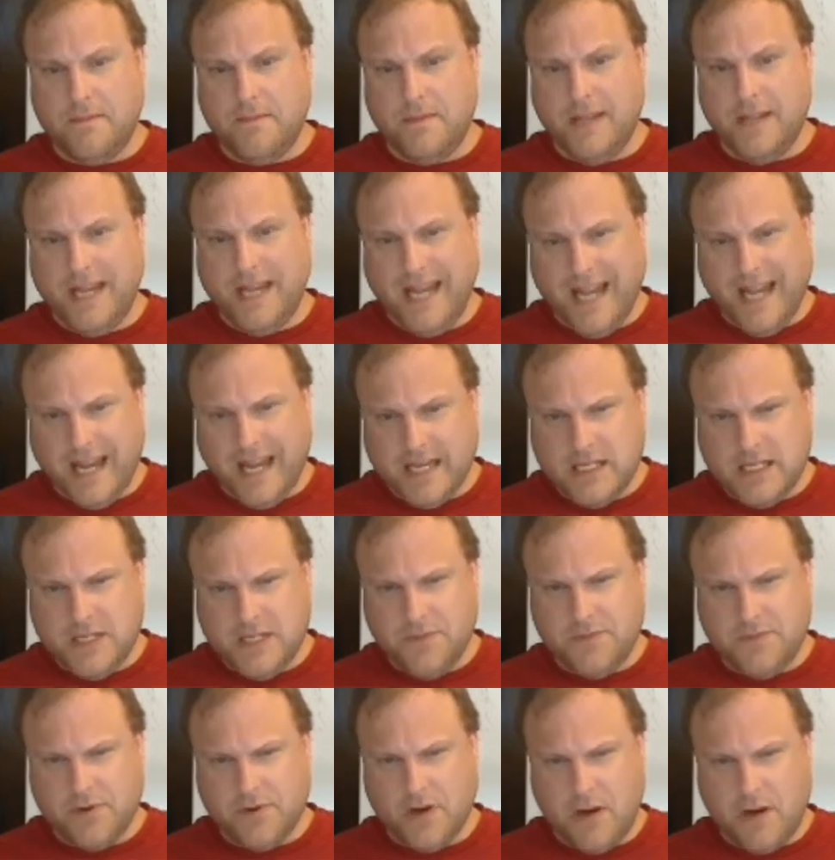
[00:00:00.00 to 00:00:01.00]

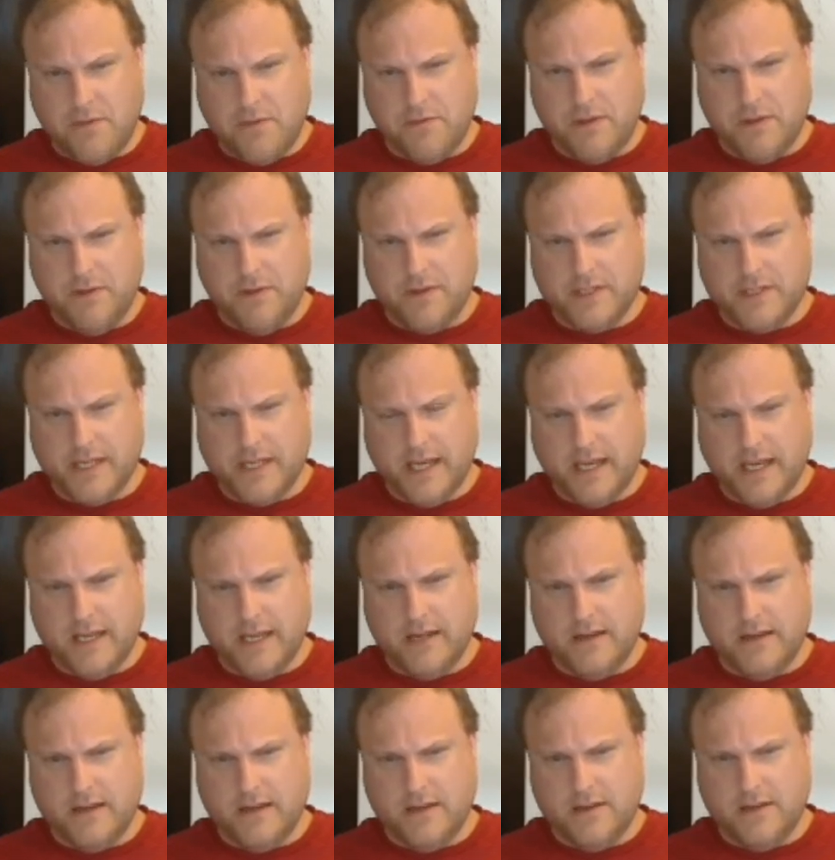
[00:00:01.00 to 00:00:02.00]
Next, probably once I
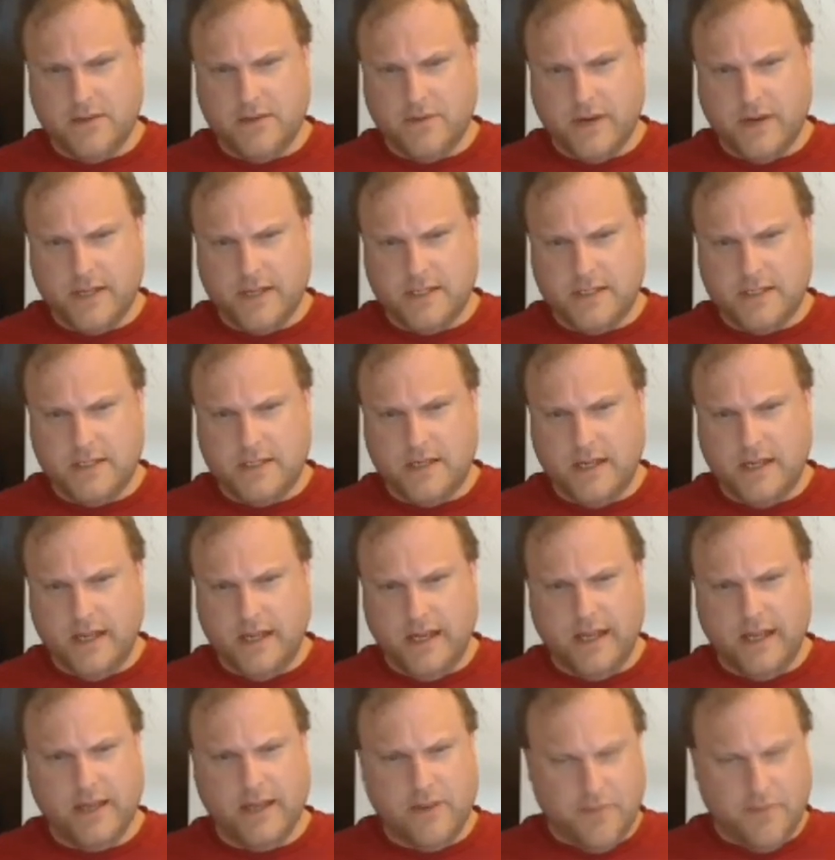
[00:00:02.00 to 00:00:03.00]
get the rest,
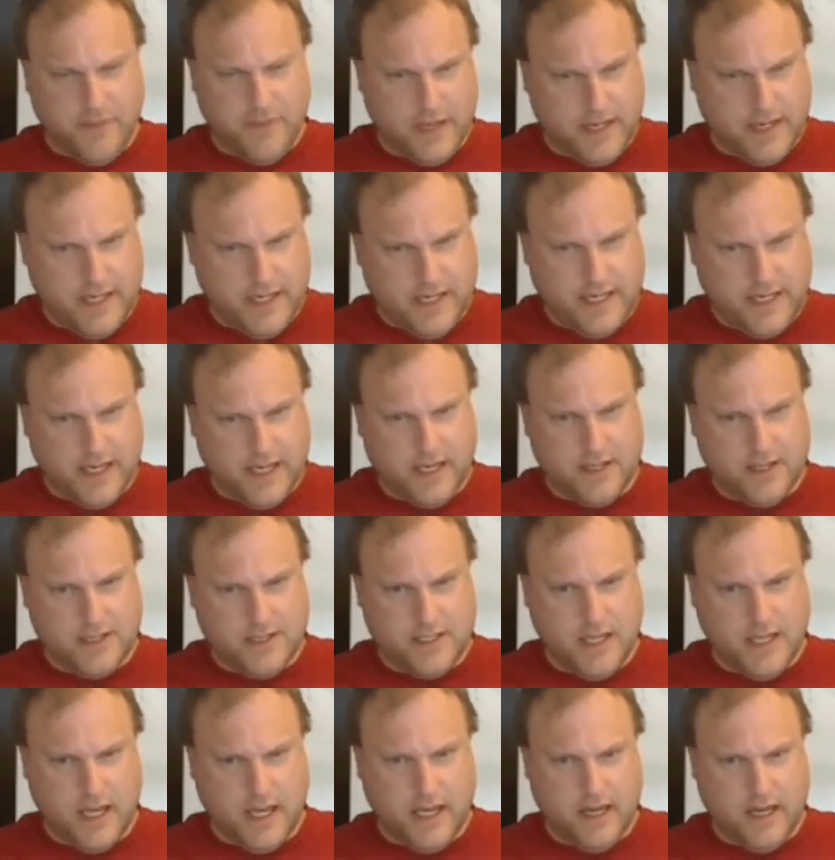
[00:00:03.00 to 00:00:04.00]
any other big
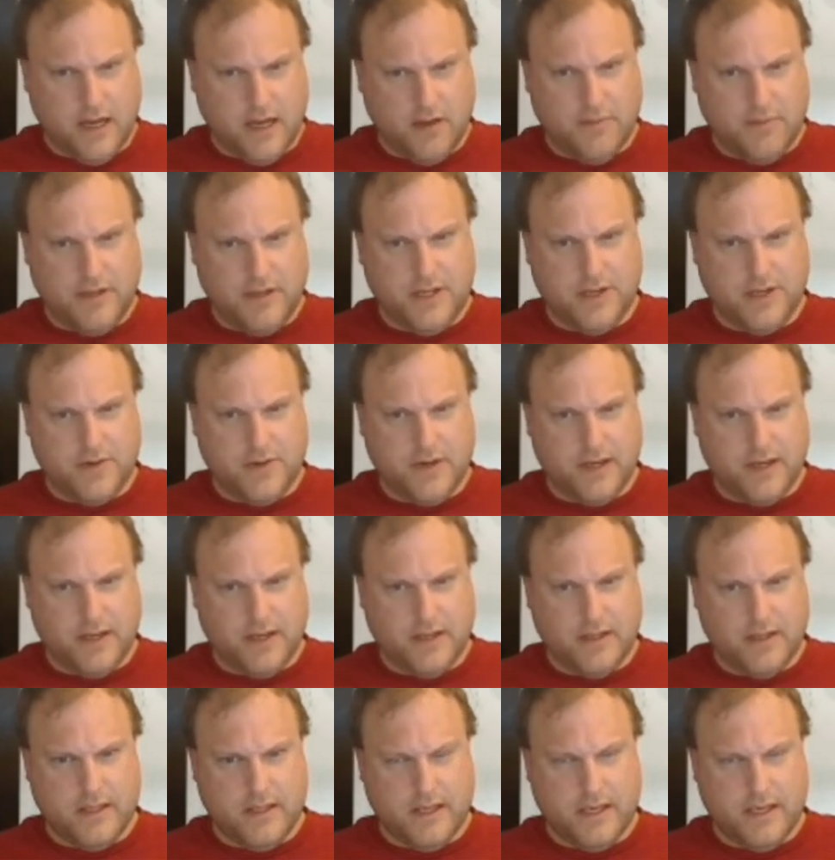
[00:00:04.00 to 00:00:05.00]
details done, I'll be
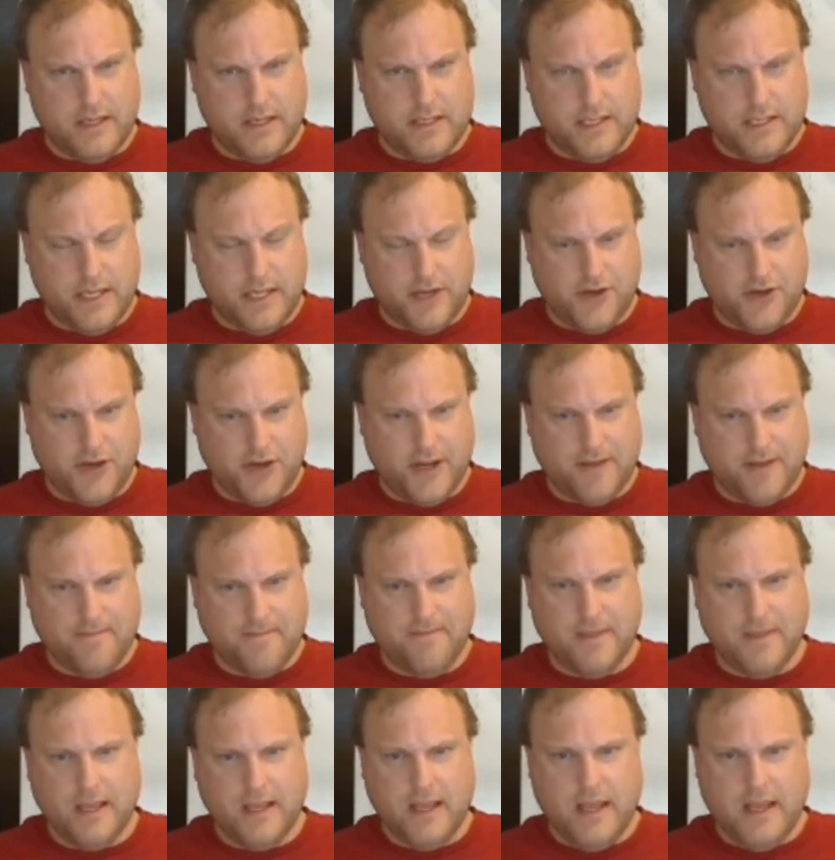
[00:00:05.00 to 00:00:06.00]
doing the stitching,
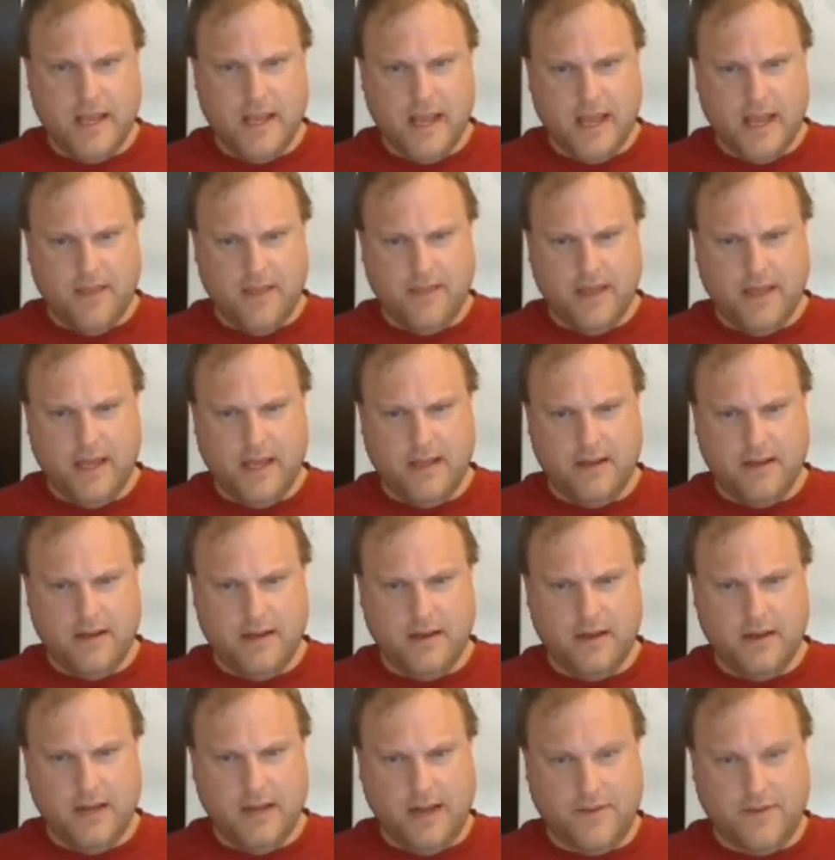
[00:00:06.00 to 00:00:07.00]
and then
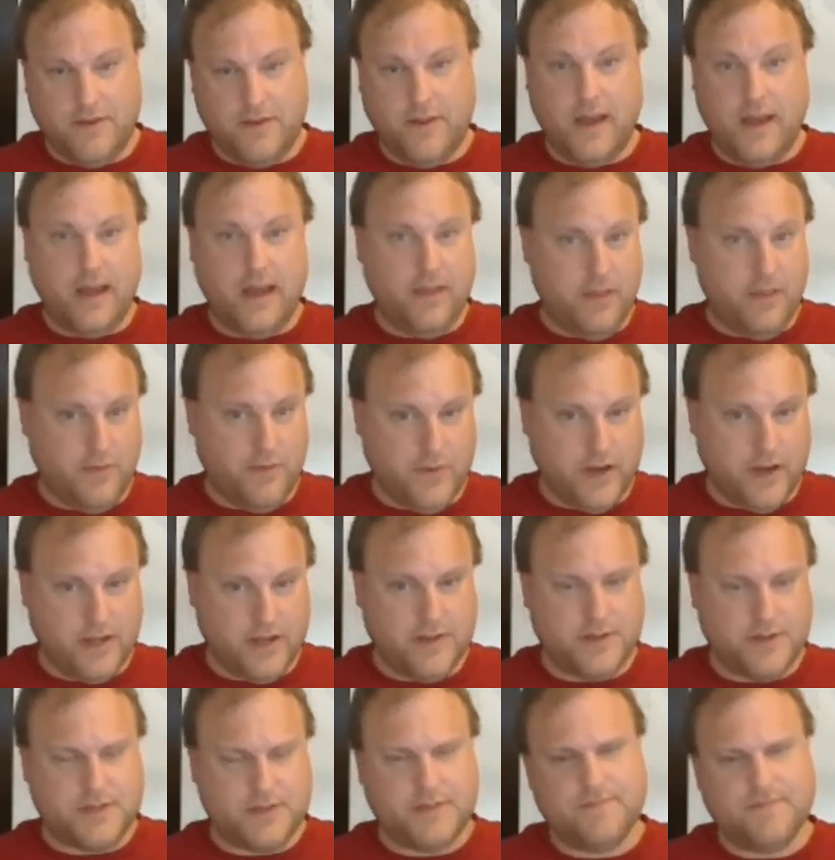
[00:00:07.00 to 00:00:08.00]
after that the
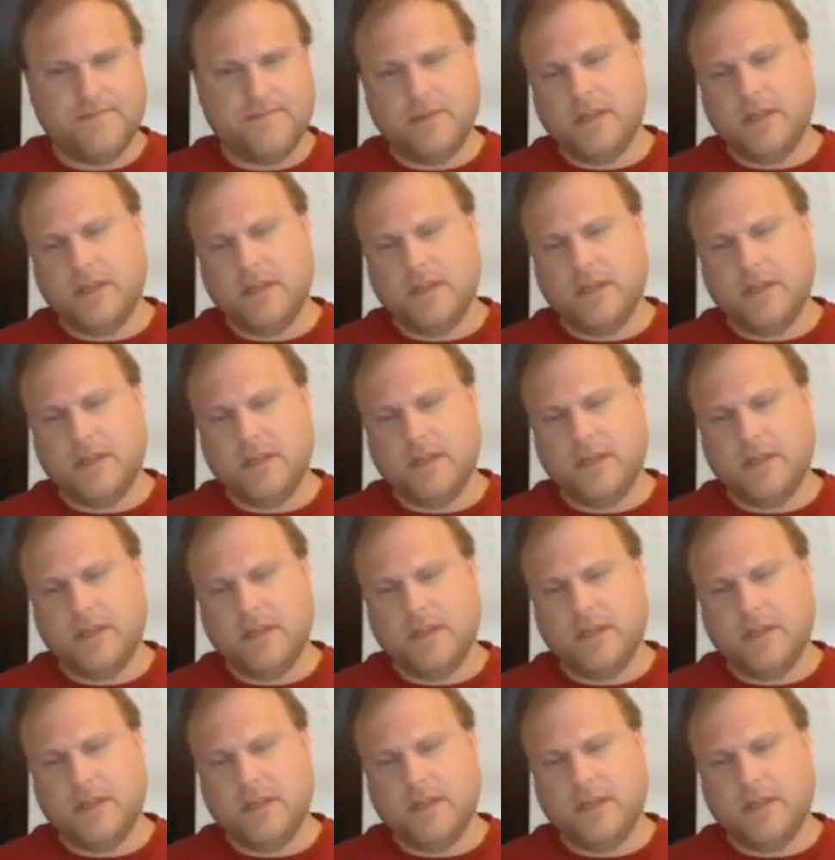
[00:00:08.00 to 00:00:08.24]
wrinkles.